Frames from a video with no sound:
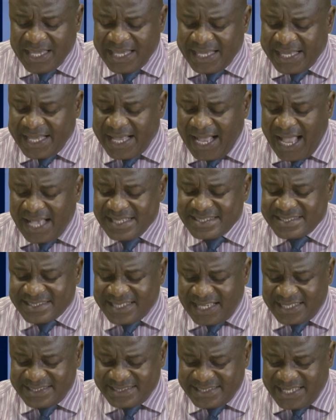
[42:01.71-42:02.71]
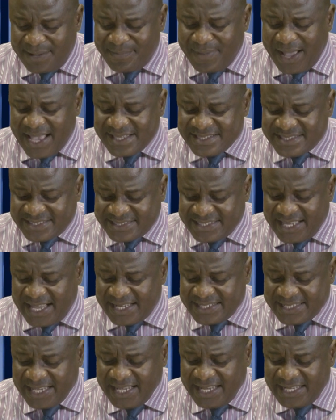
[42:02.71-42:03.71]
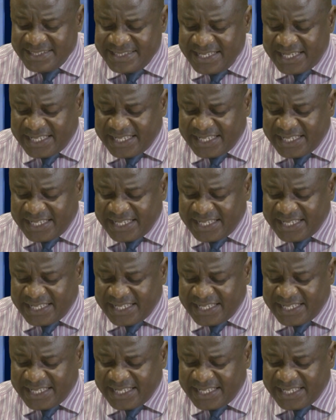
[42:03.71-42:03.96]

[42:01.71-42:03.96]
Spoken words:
he answered them and said, the